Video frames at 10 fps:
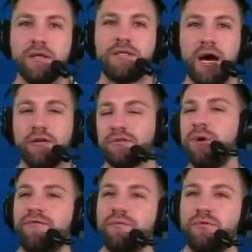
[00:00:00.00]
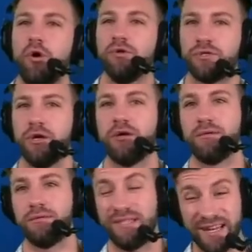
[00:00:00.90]
Tyler Smith from Tulsa
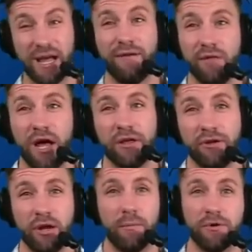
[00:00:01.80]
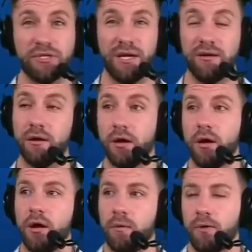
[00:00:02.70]
did have a lot of good numbers and
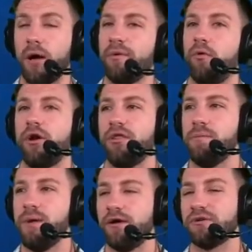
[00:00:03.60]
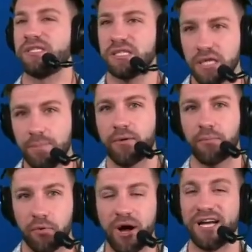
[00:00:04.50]
probably one of the better sleeper
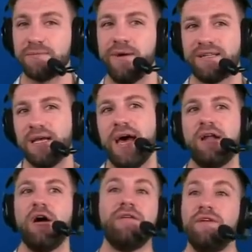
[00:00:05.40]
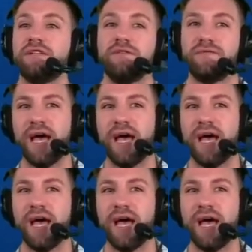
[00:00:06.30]
prospects at offensive